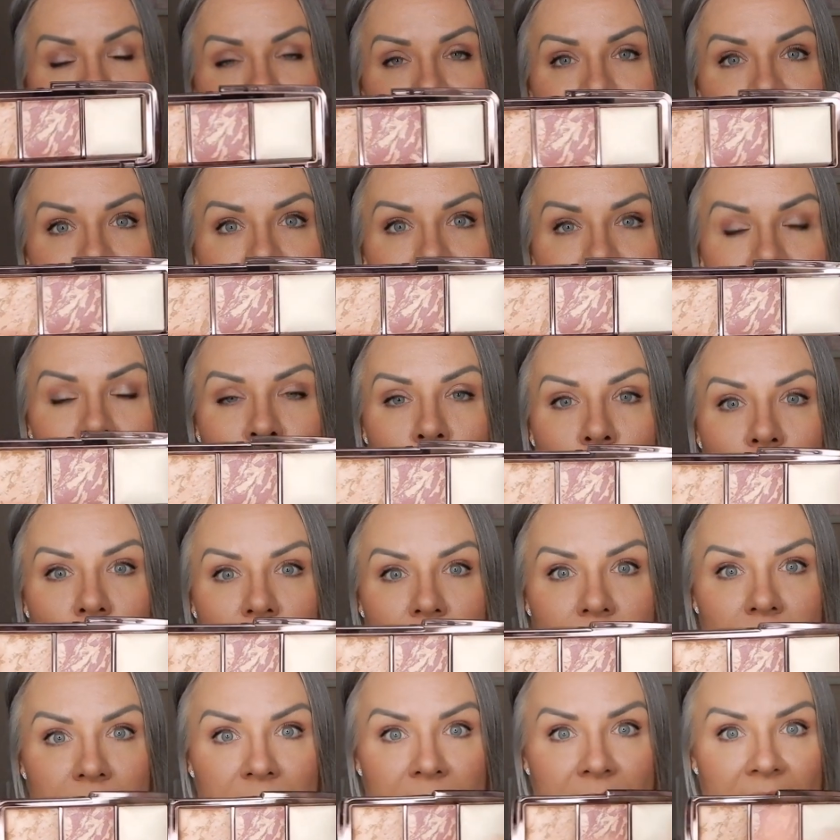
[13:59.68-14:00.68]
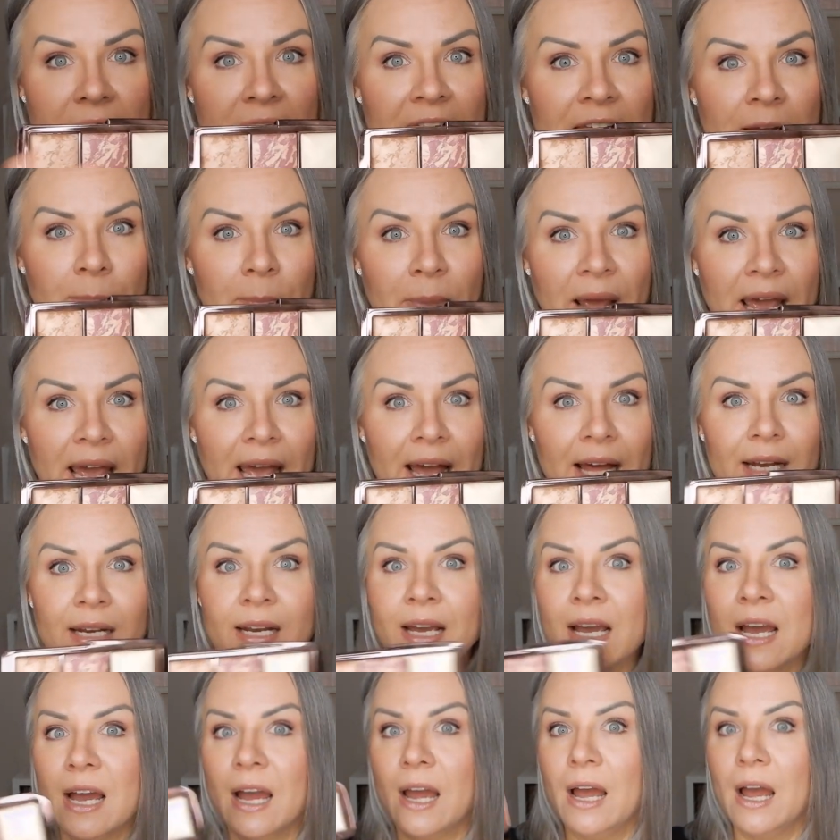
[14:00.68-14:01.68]
pan or an eight
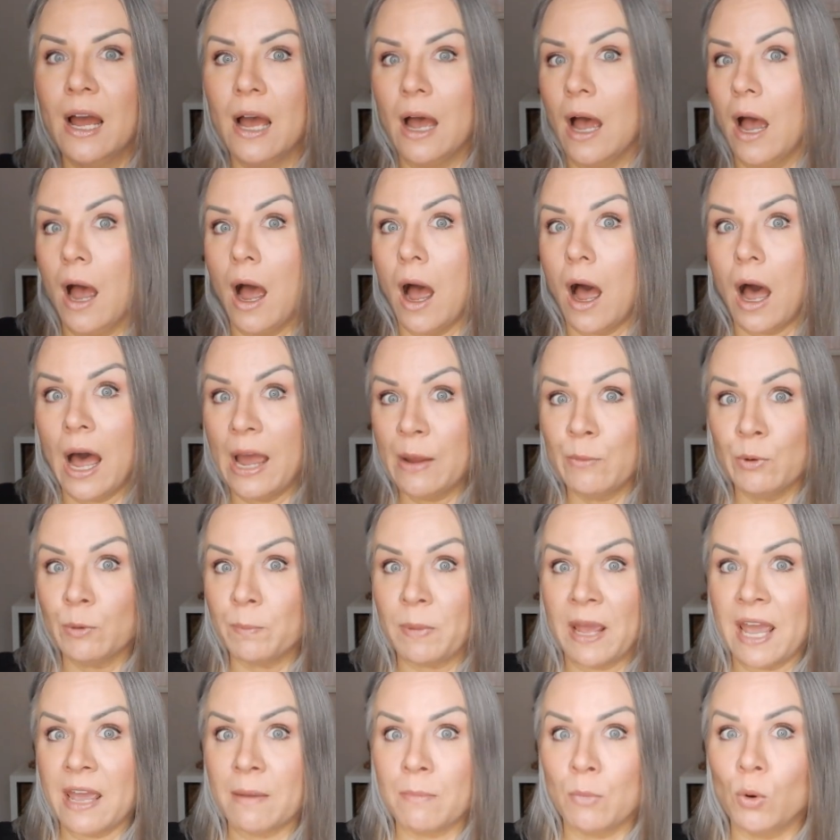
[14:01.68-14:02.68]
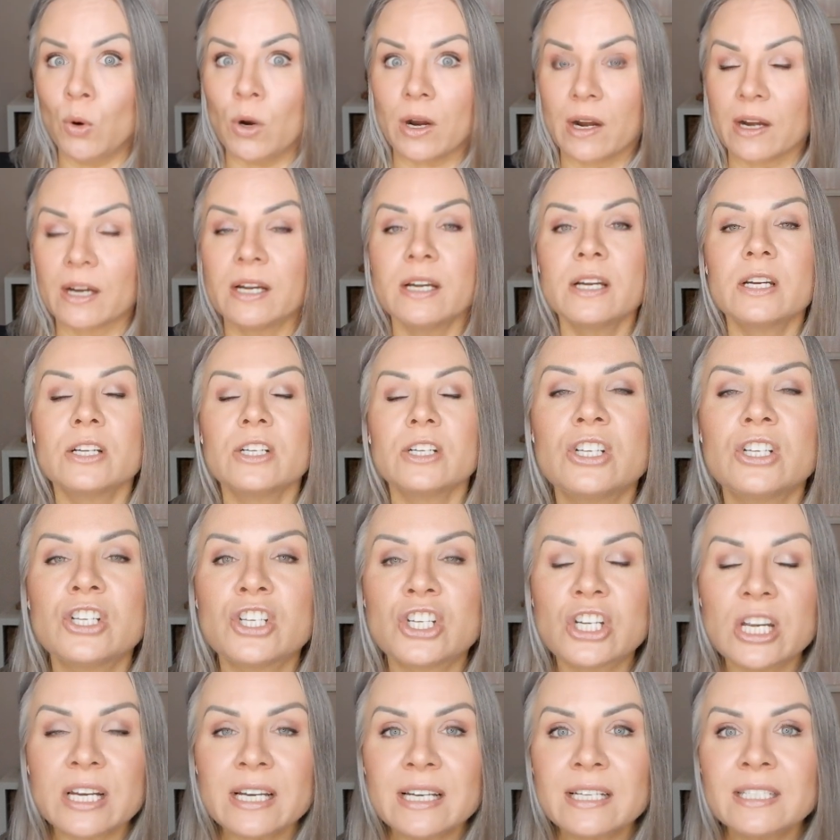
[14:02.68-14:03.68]
pan, I would pay more
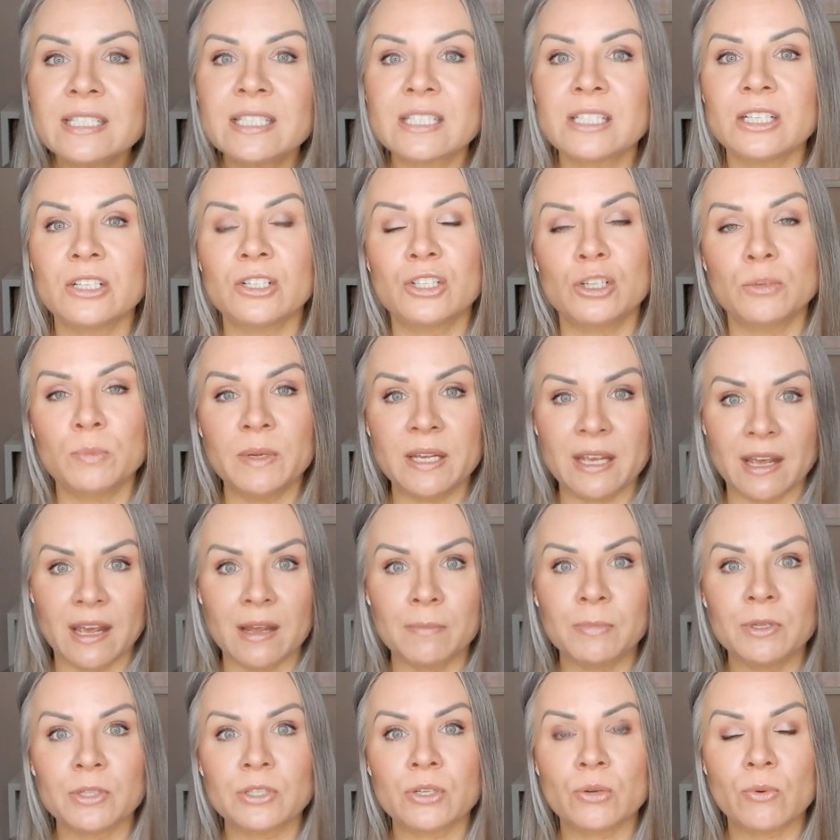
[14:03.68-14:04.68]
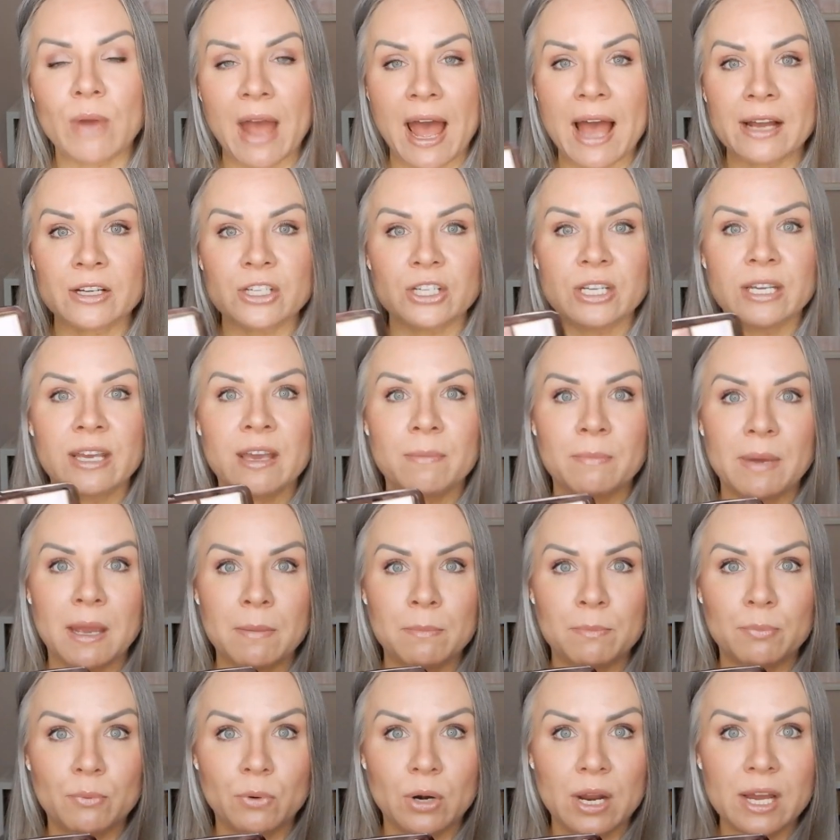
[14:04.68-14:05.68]
just to be able to actually get
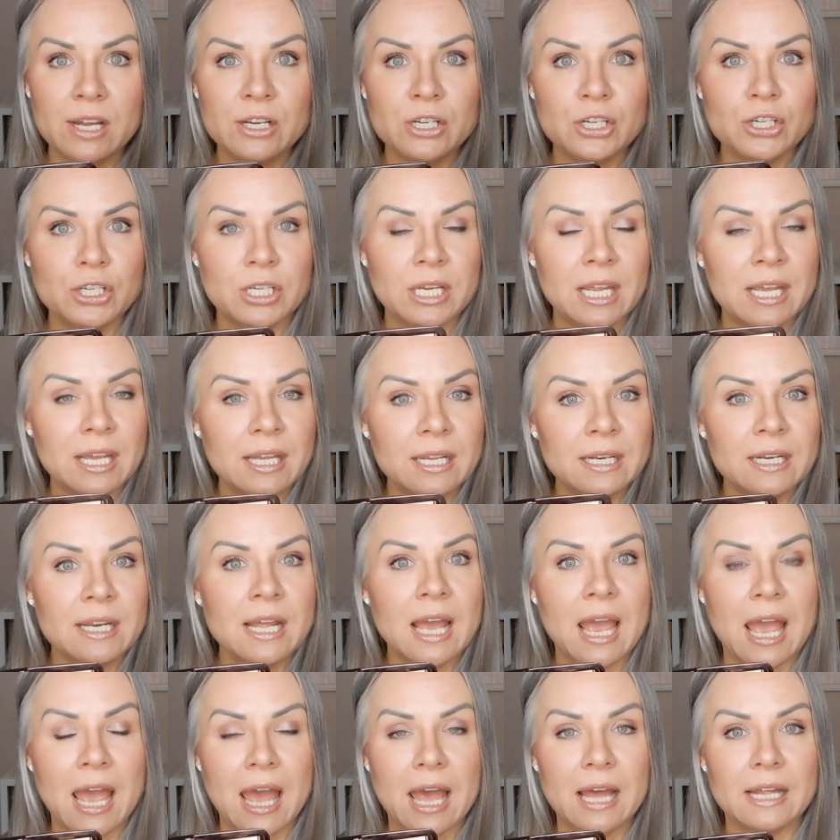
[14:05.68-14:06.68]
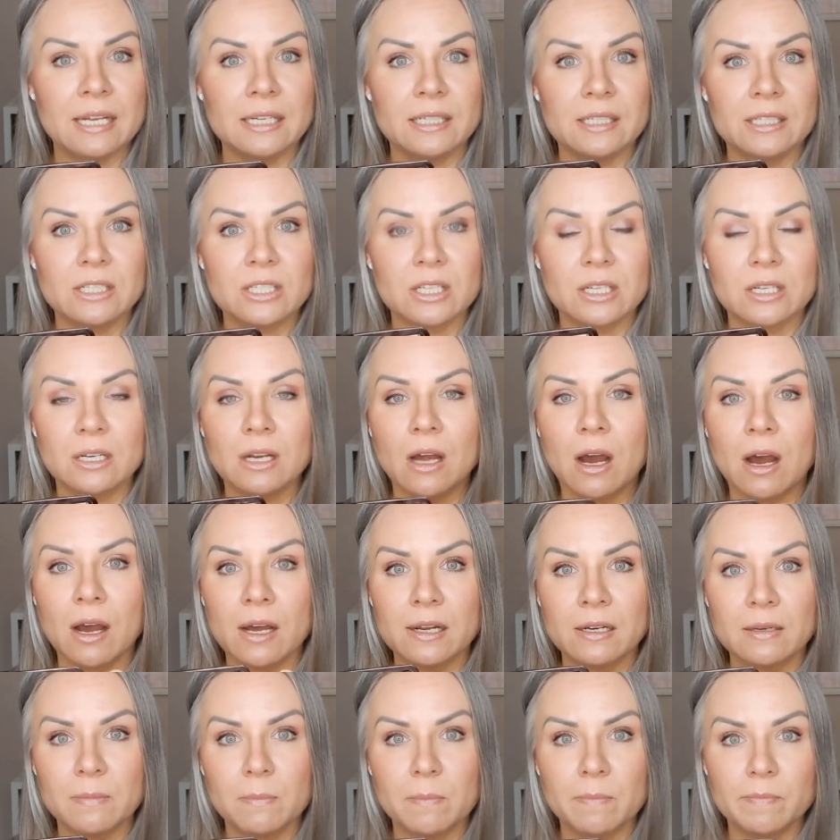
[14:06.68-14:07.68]
my brush in and
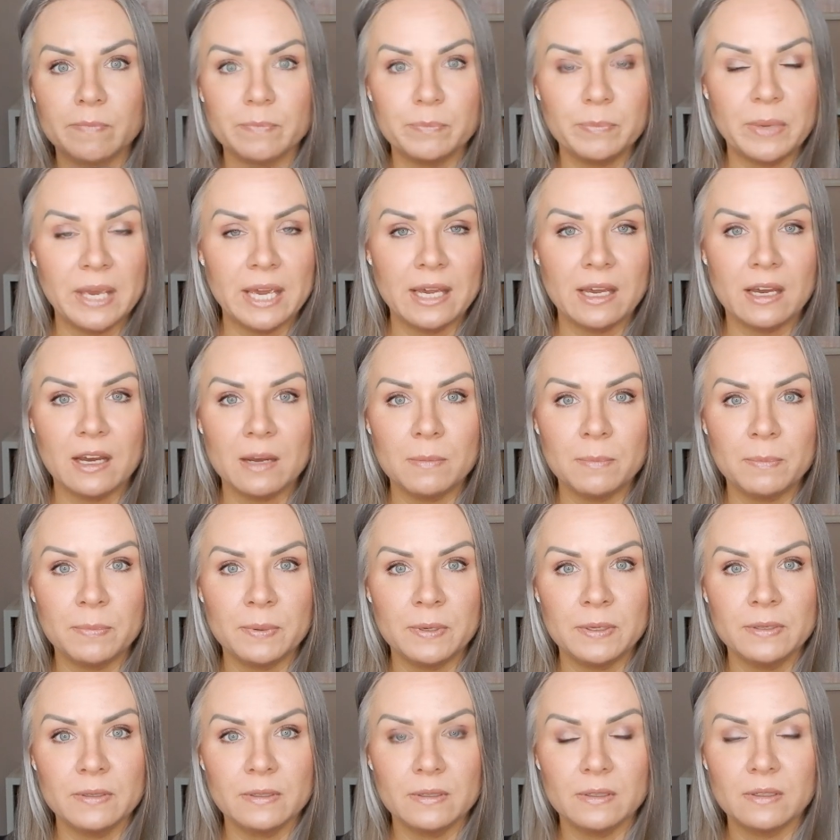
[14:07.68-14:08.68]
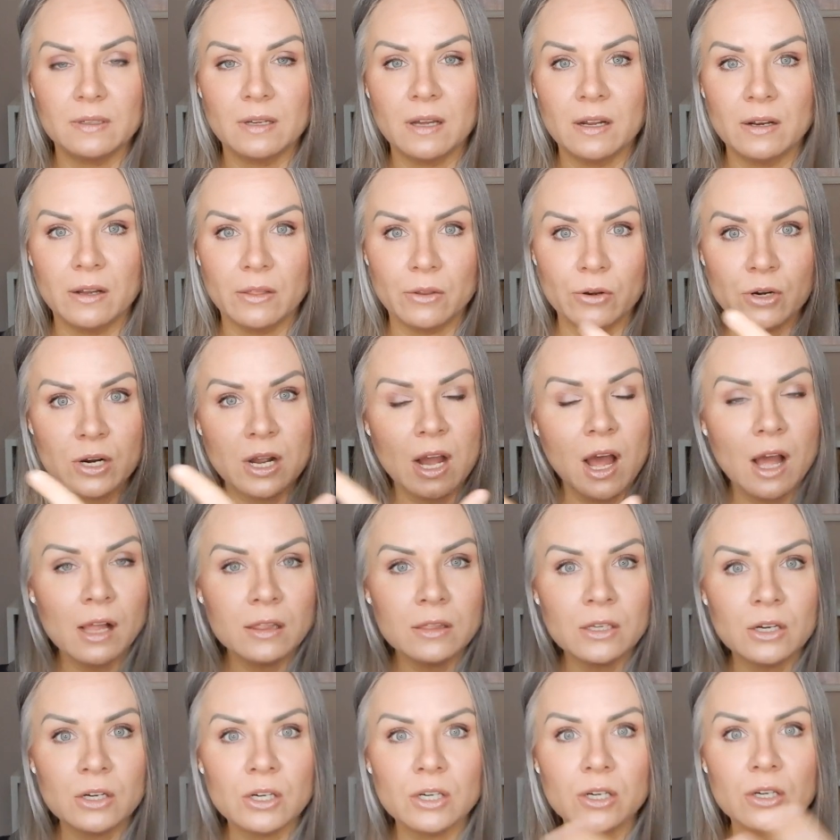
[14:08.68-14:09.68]
not pick up another
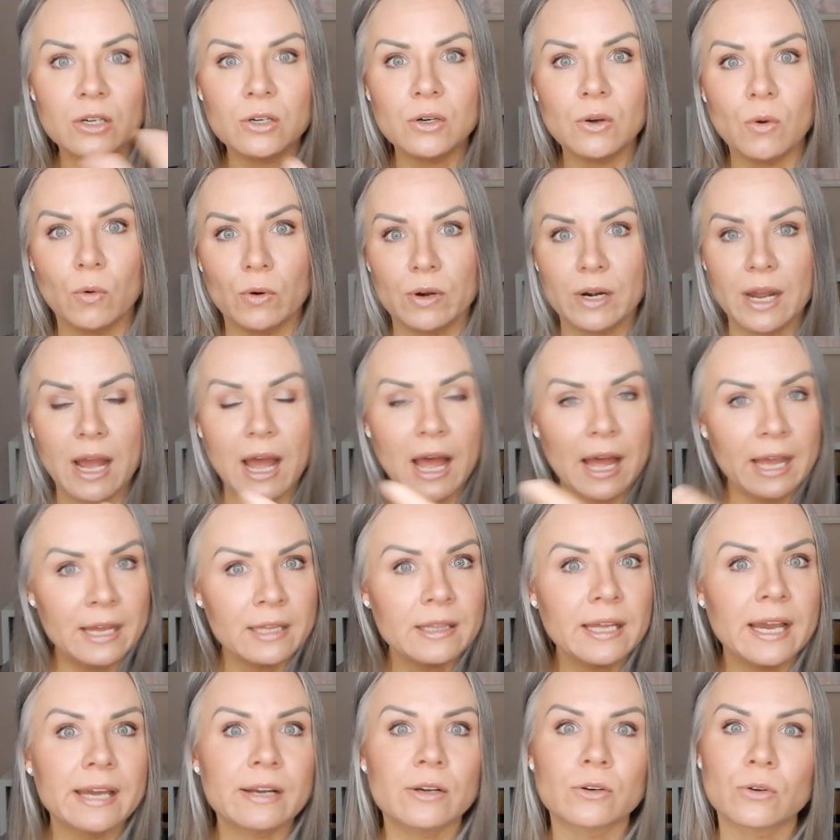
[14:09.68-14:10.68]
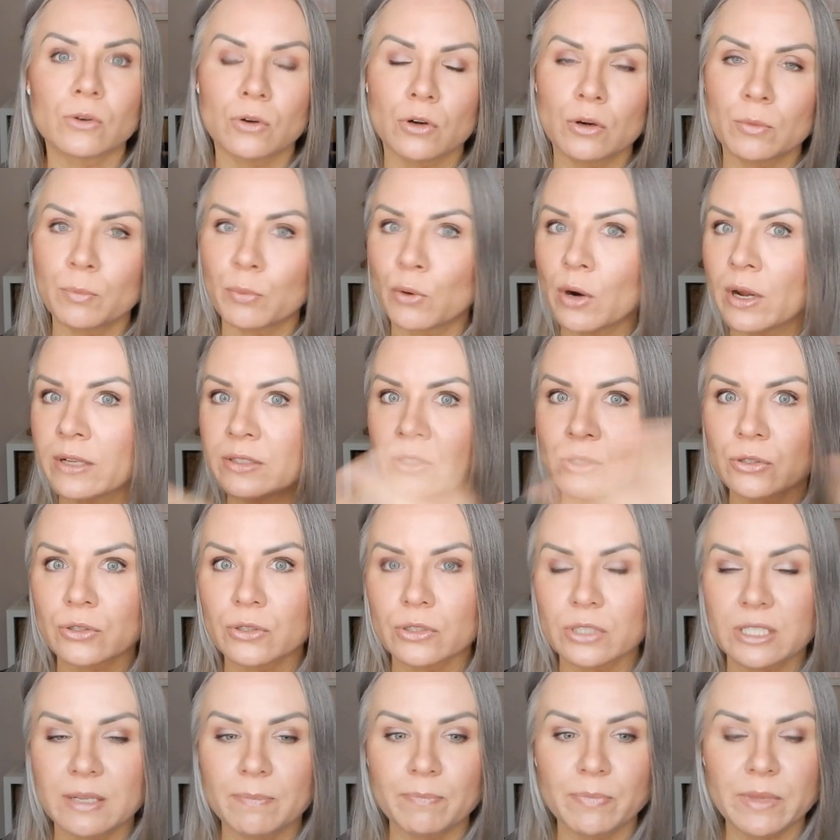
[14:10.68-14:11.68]
color or a highlighter or a bronzer
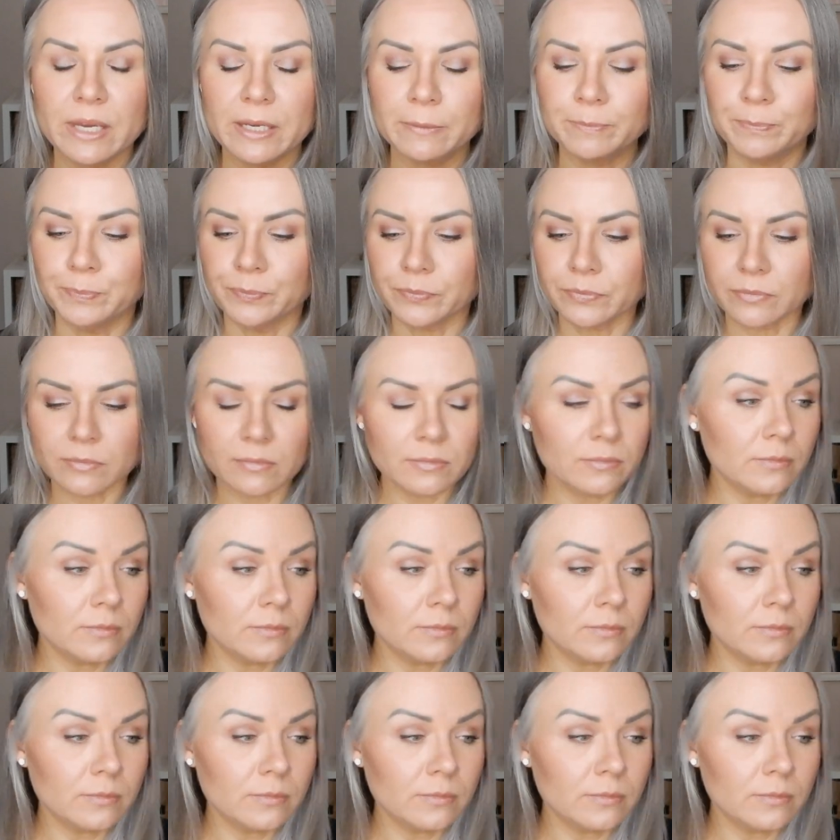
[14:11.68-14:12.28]
or something.